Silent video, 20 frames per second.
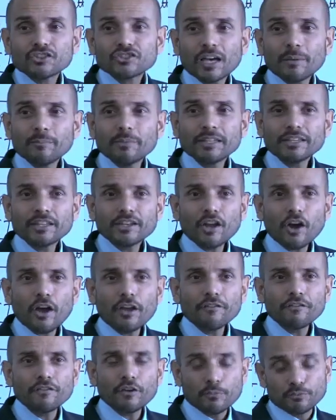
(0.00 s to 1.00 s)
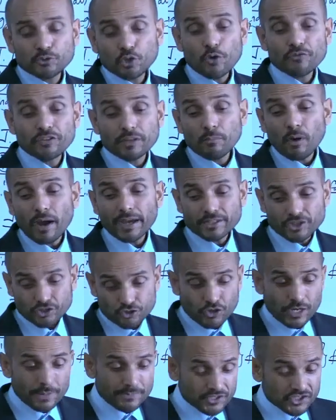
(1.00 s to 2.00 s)
something that I've observed in my
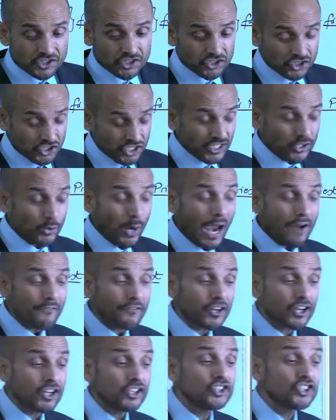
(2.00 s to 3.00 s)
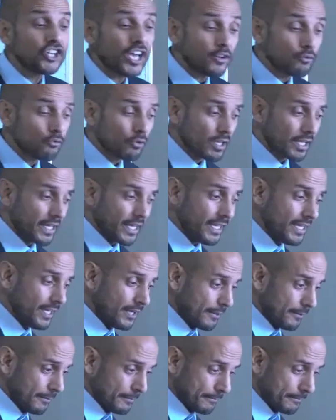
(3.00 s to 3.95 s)
trips to Africa generally